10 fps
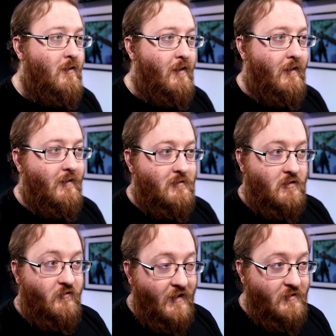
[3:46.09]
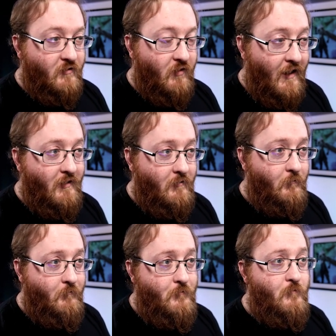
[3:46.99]
is the defensive line
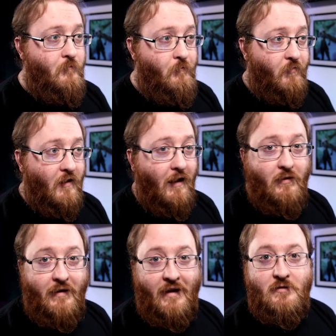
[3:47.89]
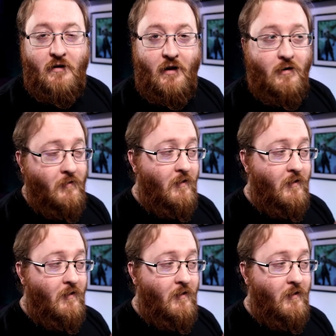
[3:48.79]
and the get stuck in.